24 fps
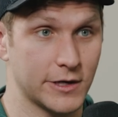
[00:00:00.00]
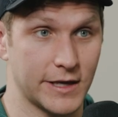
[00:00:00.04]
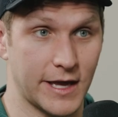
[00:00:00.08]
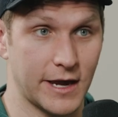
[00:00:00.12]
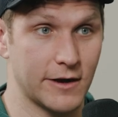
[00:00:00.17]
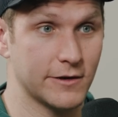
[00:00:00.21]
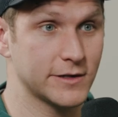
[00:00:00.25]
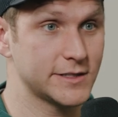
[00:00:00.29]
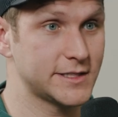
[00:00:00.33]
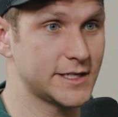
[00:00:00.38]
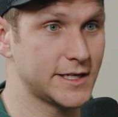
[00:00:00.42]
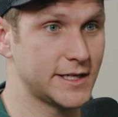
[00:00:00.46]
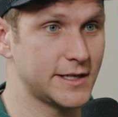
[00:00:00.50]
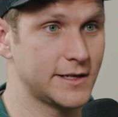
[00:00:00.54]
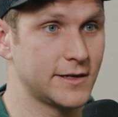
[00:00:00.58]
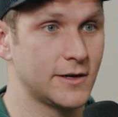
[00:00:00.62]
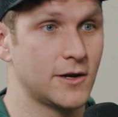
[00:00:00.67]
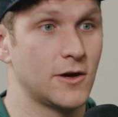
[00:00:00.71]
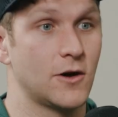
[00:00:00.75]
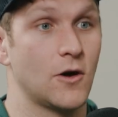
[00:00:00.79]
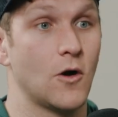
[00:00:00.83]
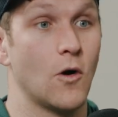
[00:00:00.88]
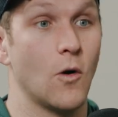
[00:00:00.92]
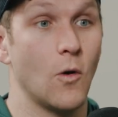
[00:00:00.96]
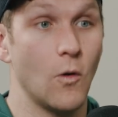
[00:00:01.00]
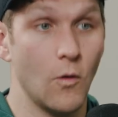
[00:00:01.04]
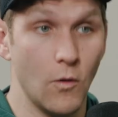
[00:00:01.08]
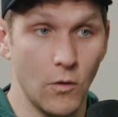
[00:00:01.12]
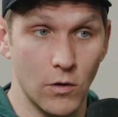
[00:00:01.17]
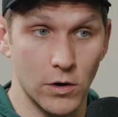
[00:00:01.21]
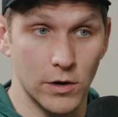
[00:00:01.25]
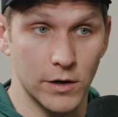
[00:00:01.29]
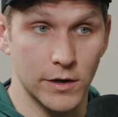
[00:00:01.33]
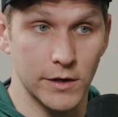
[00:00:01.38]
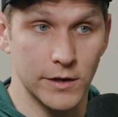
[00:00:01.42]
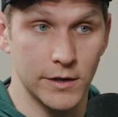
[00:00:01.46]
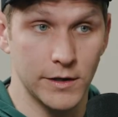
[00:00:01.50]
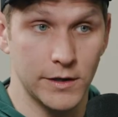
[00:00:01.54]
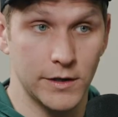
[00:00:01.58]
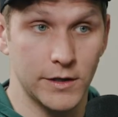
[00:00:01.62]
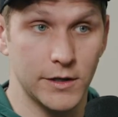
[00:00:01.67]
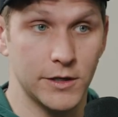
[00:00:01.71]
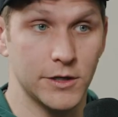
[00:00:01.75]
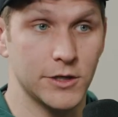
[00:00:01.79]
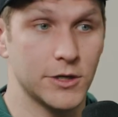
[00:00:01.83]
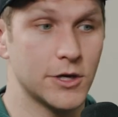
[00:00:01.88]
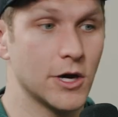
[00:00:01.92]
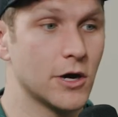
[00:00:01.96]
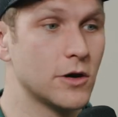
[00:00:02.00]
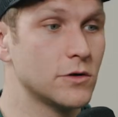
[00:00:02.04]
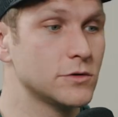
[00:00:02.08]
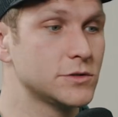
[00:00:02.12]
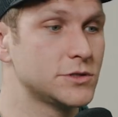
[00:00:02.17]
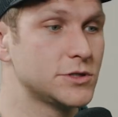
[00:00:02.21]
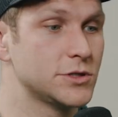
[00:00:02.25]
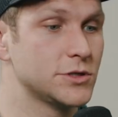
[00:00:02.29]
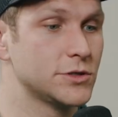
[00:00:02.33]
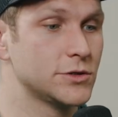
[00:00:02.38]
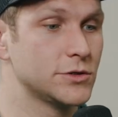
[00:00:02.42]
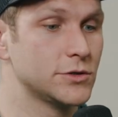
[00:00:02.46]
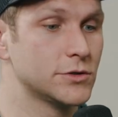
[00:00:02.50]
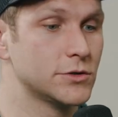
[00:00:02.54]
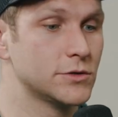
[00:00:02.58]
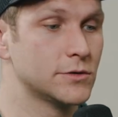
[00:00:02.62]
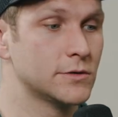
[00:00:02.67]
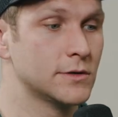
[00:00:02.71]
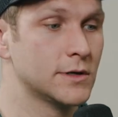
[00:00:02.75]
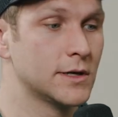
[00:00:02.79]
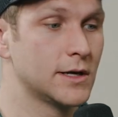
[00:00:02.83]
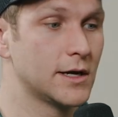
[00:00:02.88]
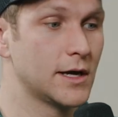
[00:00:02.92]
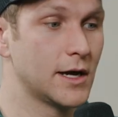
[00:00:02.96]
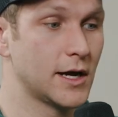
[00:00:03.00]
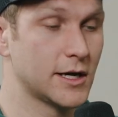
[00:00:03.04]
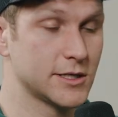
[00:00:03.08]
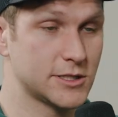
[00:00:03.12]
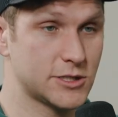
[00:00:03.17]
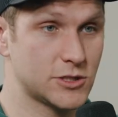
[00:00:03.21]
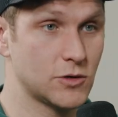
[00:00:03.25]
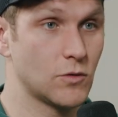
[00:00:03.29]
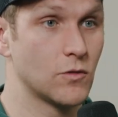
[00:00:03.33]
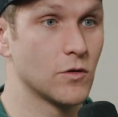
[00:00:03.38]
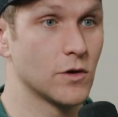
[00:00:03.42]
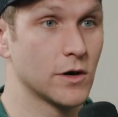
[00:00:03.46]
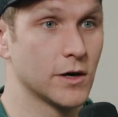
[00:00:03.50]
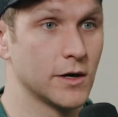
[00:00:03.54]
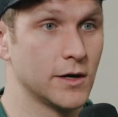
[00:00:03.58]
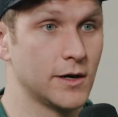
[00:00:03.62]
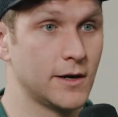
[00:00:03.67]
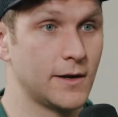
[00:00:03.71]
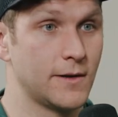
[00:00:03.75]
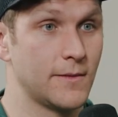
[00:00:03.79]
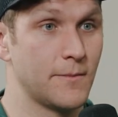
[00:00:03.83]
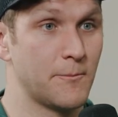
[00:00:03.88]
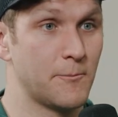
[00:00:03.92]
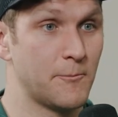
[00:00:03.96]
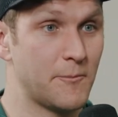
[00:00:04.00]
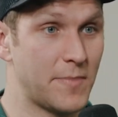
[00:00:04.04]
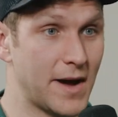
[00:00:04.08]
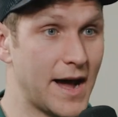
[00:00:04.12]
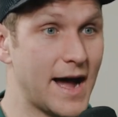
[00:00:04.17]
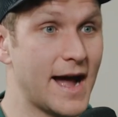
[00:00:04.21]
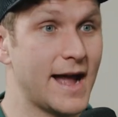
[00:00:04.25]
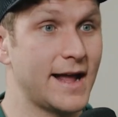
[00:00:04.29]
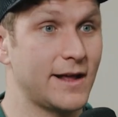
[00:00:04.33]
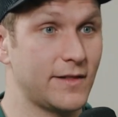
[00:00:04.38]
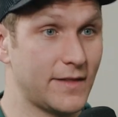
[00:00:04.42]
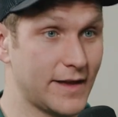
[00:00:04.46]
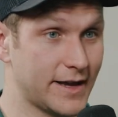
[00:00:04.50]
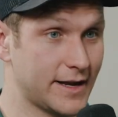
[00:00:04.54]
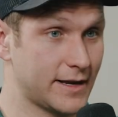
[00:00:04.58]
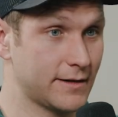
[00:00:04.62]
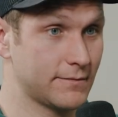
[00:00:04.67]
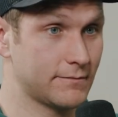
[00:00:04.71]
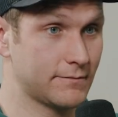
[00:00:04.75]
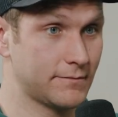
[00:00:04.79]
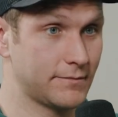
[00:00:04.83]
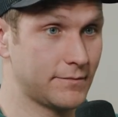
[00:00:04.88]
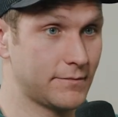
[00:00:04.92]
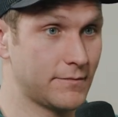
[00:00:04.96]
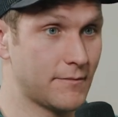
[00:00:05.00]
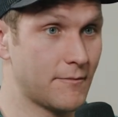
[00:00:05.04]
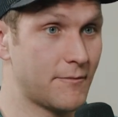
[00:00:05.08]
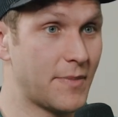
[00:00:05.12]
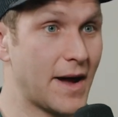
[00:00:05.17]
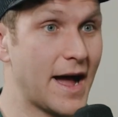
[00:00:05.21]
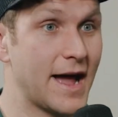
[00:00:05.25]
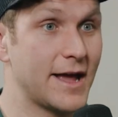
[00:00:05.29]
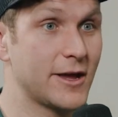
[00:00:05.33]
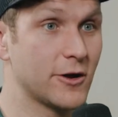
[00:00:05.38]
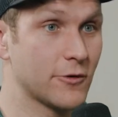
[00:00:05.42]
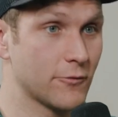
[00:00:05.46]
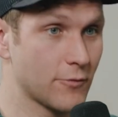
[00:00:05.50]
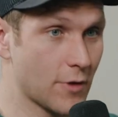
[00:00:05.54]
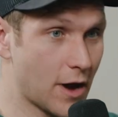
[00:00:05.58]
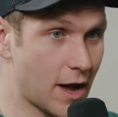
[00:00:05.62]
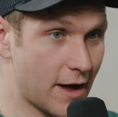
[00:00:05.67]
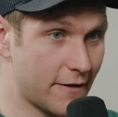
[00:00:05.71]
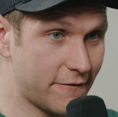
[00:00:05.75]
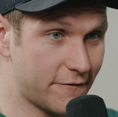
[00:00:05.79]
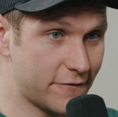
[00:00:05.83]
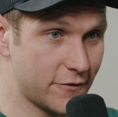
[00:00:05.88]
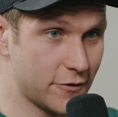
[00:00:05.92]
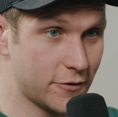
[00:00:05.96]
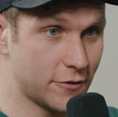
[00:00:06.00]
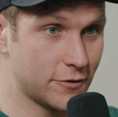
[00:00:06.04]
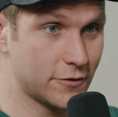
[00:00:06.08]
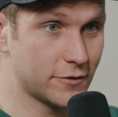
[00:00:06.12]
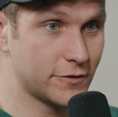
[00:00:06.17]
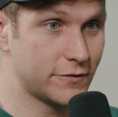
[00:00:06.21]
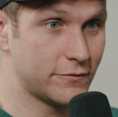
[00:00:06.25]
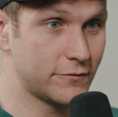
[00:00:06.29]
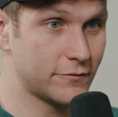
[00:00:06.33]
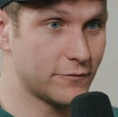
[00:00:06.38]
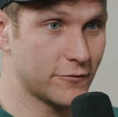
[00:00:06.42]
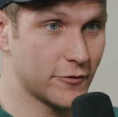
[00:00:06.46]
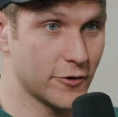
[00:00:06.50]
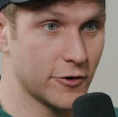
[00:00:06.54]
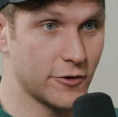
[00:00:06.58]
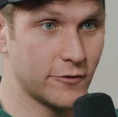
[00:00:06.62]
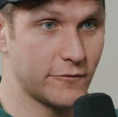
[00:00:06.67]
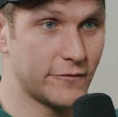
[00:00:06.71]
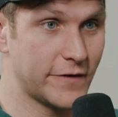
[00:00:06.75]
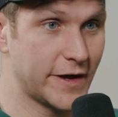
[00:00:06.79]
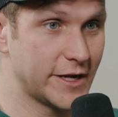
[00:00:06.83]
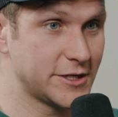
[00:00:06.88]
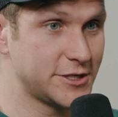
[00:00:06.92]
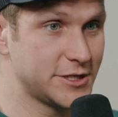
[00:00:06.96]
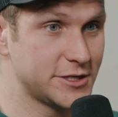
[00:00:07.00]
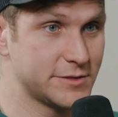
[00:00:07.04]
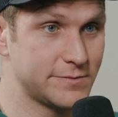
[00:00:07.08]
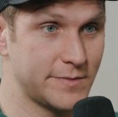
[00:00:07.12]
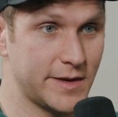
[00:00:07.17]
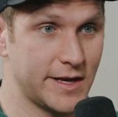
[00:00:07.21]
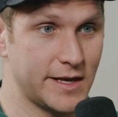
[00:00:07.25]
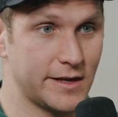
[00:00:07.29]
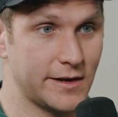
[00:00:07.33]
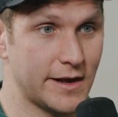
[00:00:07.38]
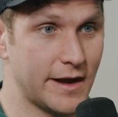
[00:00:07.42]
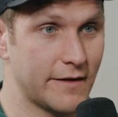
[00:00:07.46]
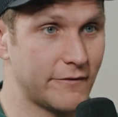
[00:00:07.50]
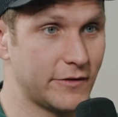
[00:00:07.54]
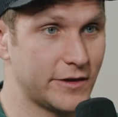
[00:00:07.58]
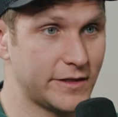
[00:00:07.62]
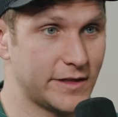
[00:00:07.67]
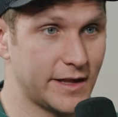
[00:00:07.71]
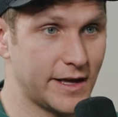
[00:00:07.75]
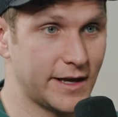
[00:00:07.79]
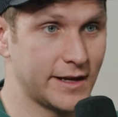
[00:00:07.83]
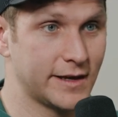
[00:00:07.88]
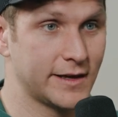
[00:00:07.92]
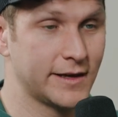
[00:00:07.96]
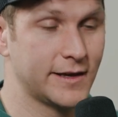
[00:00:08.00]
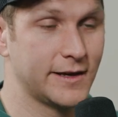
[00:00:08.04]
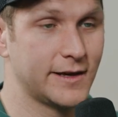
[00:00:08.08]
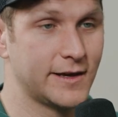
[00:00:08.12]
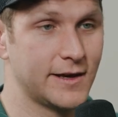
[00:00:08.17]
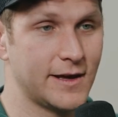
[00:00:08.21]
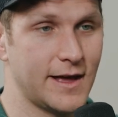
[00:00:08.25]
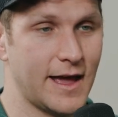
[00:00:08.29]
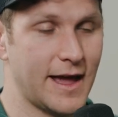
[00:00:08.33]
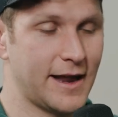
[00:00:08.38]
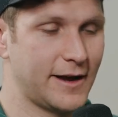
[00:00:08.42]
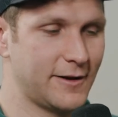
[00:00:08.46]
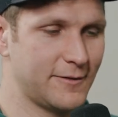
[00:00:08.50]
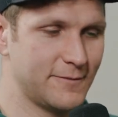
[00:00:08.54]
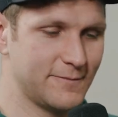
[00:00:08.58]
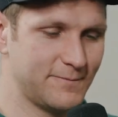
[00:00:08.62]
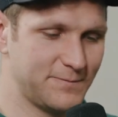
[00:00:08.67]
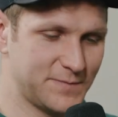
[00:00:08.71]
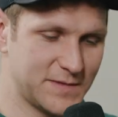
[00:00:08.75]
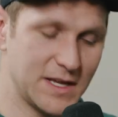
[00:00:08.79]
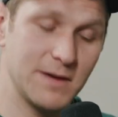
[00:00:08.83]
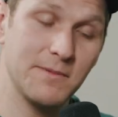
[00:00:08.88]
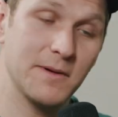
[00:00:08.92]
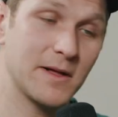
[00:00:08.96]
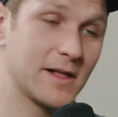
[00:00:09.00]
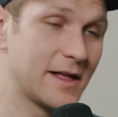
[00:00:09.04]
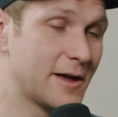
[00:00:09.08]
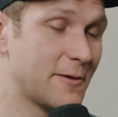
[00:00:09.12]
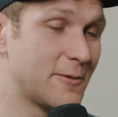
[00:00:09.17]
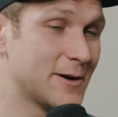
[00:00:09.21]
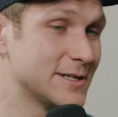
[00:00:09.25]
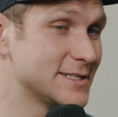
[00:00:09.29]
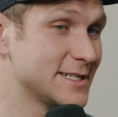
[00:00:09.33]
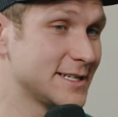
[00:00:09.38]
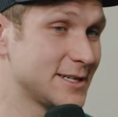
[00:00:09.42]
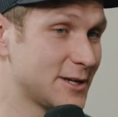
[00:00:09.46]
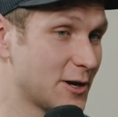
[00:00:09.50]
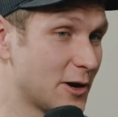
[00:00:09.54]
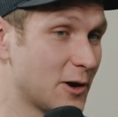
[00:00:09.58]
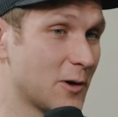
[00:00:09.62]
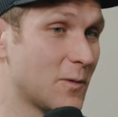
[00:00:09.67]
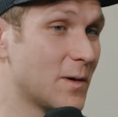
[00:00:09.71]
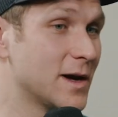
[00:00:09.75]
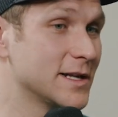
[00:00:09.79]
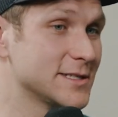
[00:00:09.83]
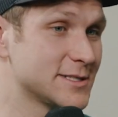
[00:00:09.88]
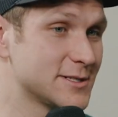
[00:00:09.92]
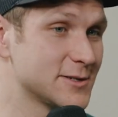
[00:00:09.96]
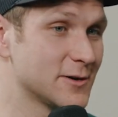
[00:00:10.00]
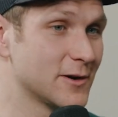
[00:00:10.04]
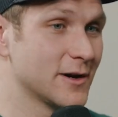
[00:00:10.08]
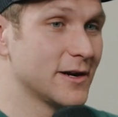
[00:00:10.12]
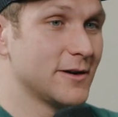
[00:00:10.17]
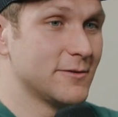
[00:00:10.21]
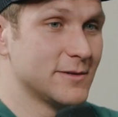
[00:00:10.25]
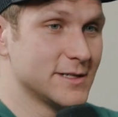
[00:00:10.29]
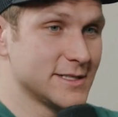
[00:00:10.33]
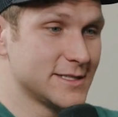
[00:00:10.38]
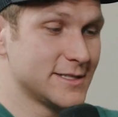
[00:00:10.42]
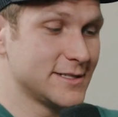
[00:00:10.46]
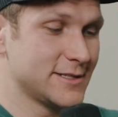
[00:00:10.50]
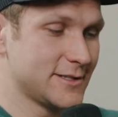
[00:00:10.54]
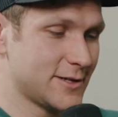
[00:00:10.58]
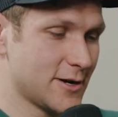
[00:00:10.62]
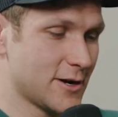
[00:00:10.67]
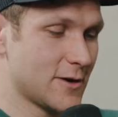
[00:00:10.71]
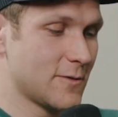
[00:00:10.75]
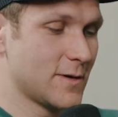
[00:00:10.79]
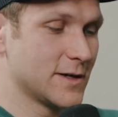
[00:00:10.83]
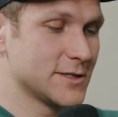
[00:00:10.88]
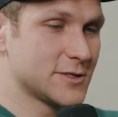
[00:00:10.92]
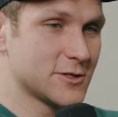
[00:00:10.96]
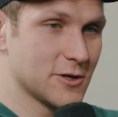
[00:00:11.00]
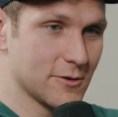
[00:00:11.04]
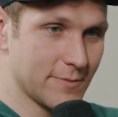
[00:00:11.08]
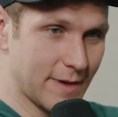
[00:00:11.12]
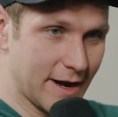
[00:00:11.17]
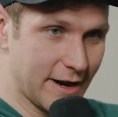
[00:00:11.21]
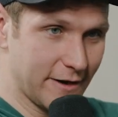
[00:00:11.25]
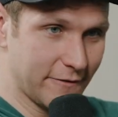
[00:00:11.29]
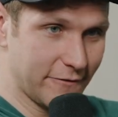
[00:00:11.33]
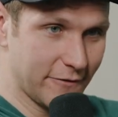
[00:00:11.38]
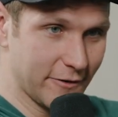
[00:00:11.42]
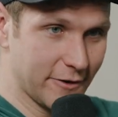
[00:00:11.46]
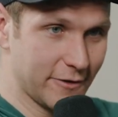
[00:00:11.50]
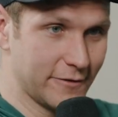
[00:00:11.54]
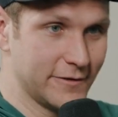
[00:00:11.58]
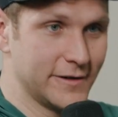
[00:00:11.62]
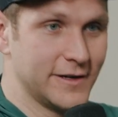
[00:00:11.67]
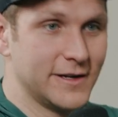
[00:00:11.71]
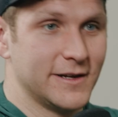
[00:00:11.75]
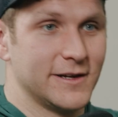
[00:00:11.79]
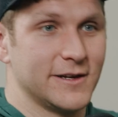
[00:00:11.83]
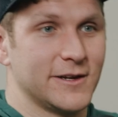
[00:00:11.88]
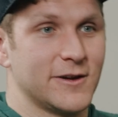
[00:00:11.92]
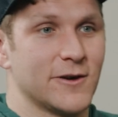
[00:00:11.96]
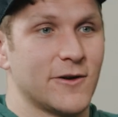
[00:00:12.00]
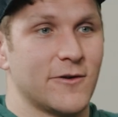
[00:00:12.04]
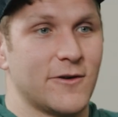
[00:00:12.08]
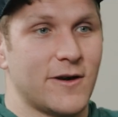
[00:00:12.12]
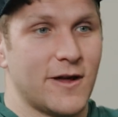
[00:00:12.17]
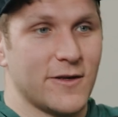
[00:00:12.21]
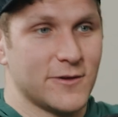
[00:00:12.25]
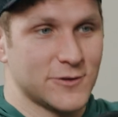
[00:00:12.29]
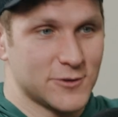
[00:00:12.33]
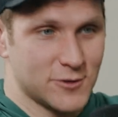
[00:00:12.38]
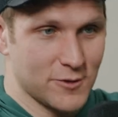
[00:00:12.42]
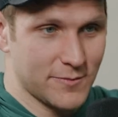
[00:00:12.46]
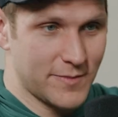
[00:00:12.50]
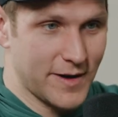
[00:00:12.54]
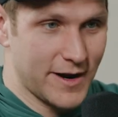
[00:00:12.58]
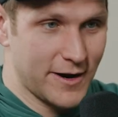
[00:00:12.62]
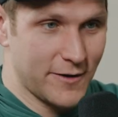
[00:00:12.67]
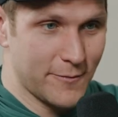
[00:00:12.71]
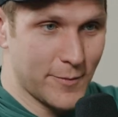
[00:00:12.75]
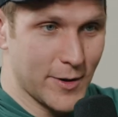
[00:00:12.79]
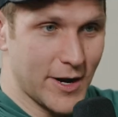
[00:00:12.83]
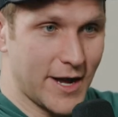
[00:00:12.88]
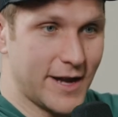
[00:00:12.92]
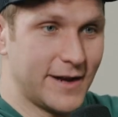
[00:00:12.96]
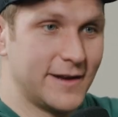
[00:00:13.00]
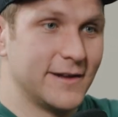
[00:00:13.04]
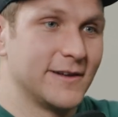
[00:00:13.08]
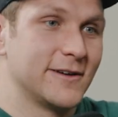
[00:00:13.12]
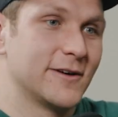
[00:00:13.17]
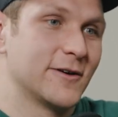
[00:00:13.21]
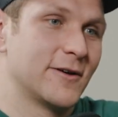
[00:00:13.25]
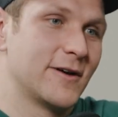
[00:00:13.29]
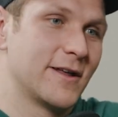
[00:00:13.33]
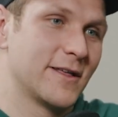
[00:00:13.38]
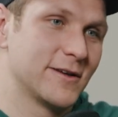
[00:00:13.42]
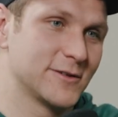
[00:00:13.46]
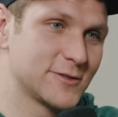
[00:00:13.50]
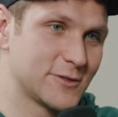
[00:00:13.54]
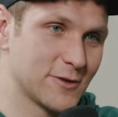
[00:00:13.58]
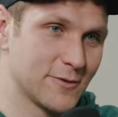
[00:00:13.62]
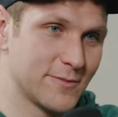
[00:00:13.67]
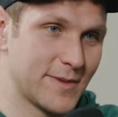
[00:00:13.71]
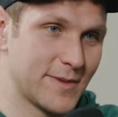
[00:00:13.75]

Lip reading: guaranteed, or go to a store, buy your raw food, fruit, veggies, meat, everything. And typically it wasn't go to one store. It was go to one store, buy your fruit, go to another store, buy your bread, go to another store,